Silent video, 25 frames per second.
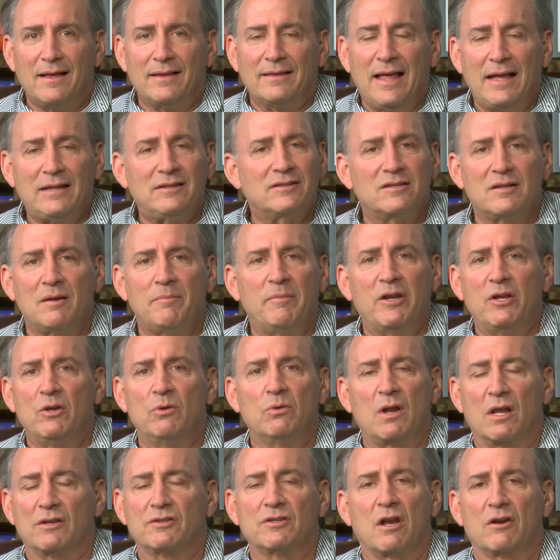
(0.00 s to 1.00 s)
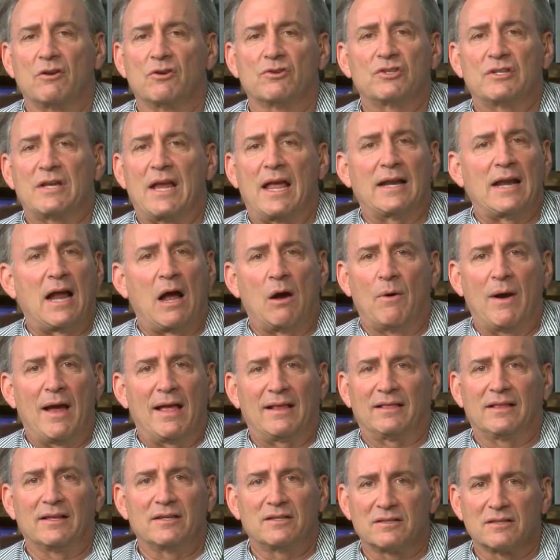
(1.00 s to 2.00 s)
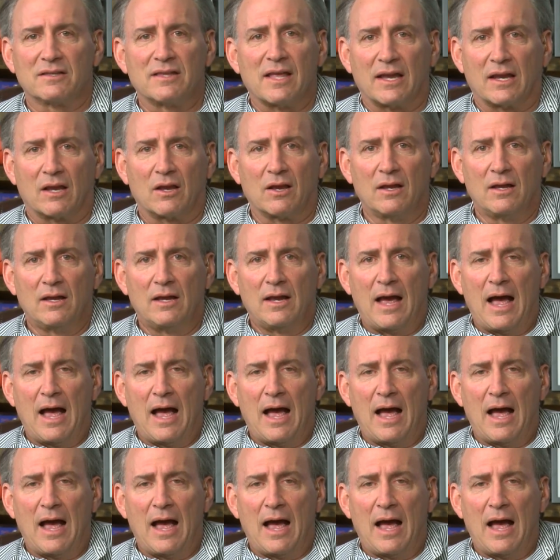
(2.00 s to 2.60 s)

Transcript: That's somebody who doesn't understand how athletes think,